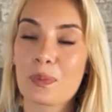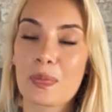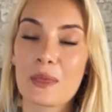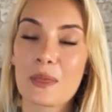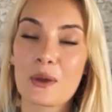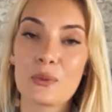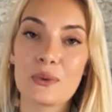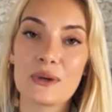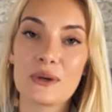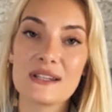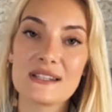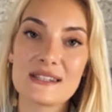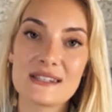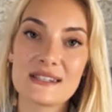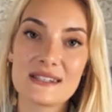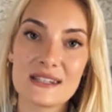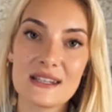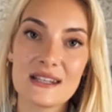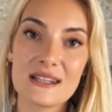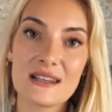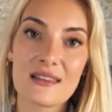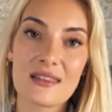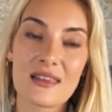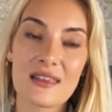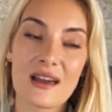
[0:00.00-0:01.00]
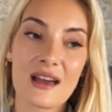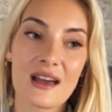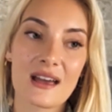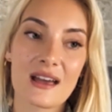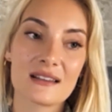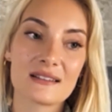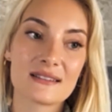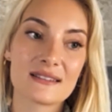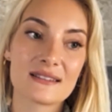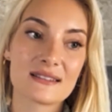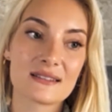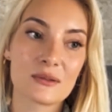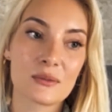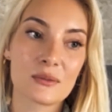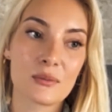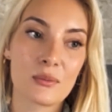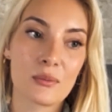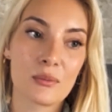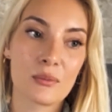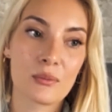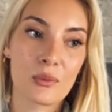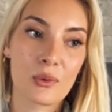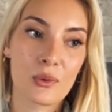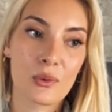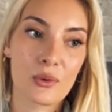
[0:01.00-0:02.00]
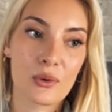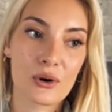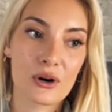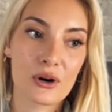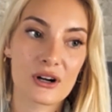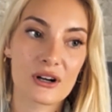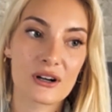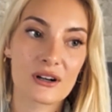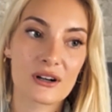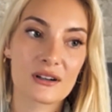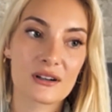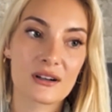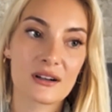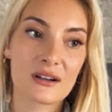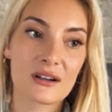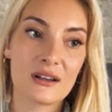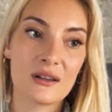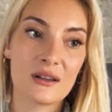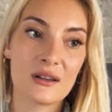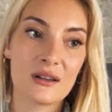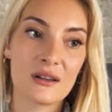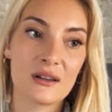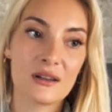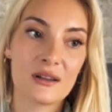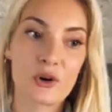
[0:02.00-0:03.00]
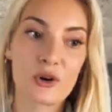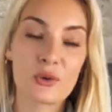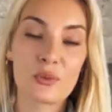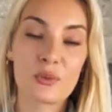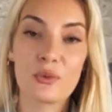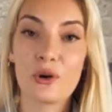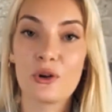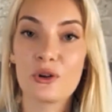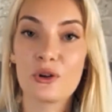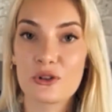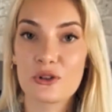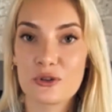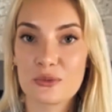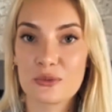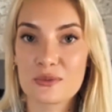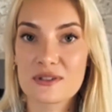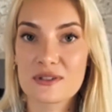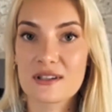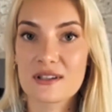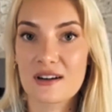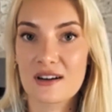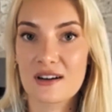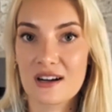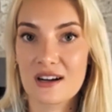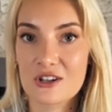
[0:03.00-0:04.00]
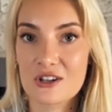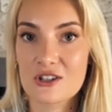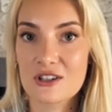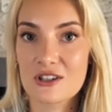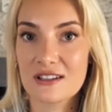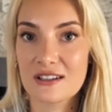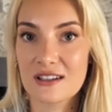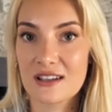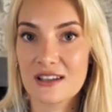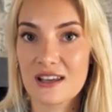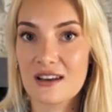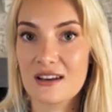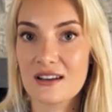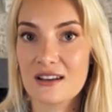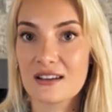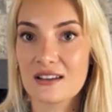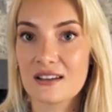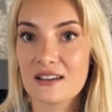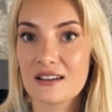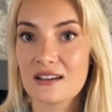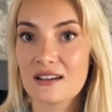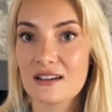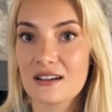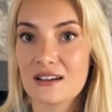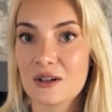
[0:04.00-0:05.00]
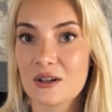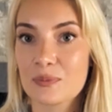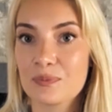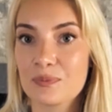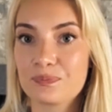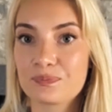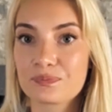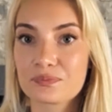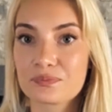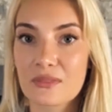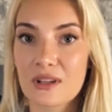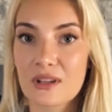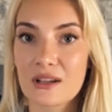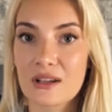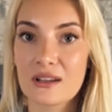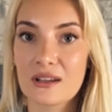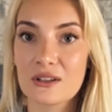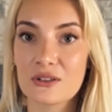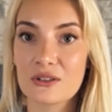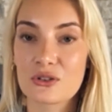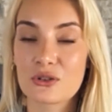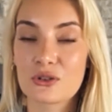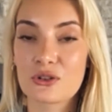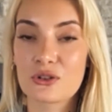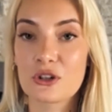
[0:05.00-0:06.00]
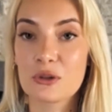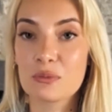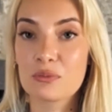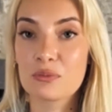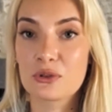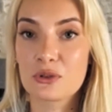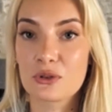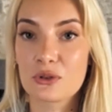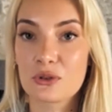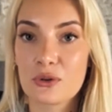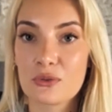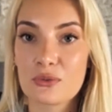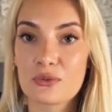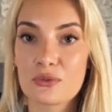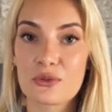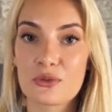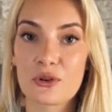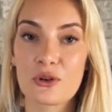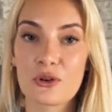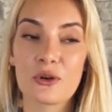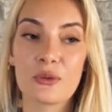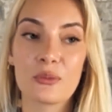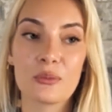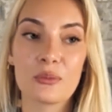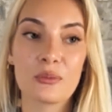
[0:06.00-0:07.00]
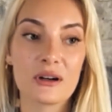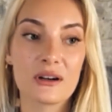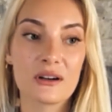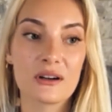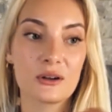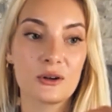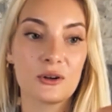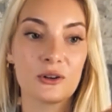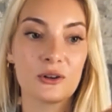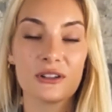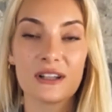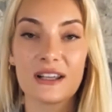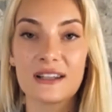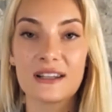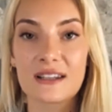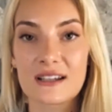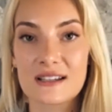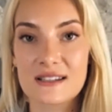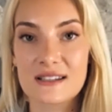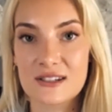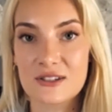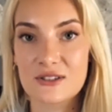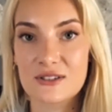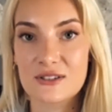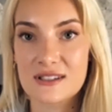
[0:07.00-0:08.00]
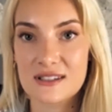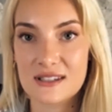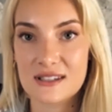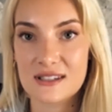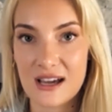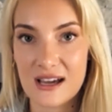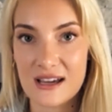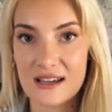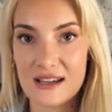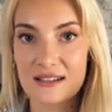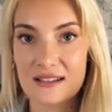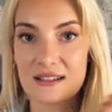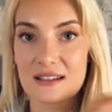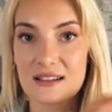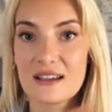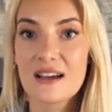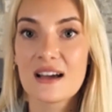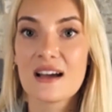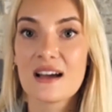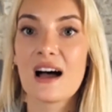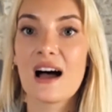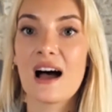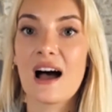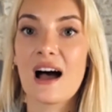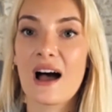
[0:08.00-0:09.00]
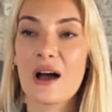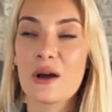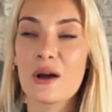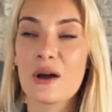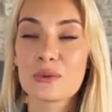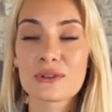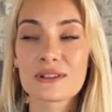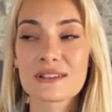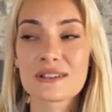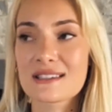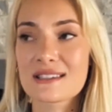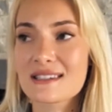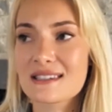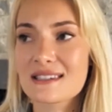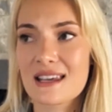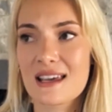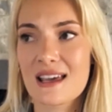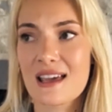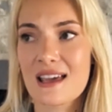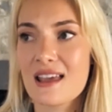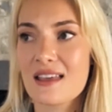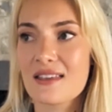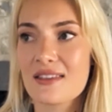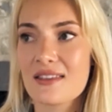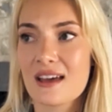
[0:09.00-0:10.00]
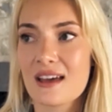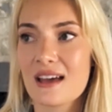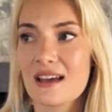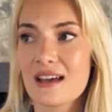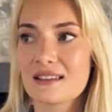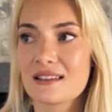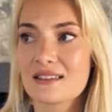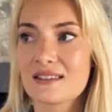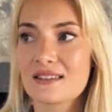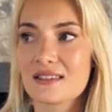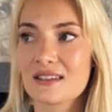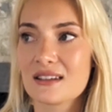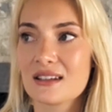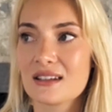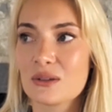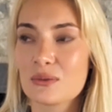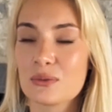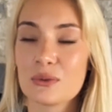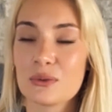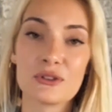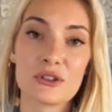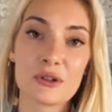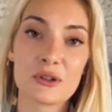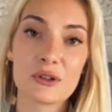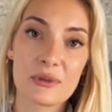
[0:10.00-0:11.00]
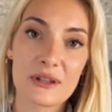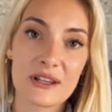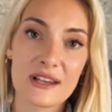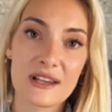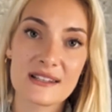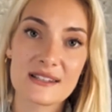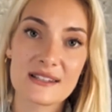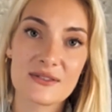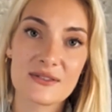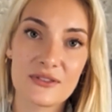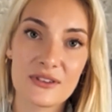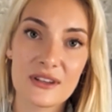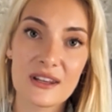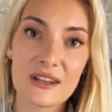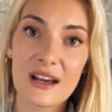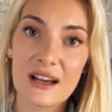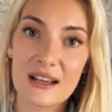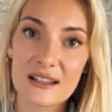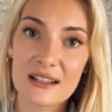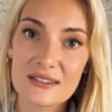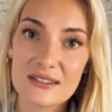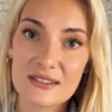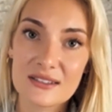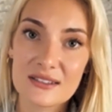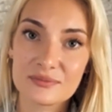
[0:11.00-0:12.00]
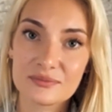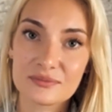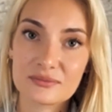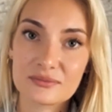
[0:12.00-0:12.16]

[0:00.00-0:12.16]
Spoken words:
we see that more and more volumes are actually getting into crypto from online casino side. I wouldn't say that it will replace fiat,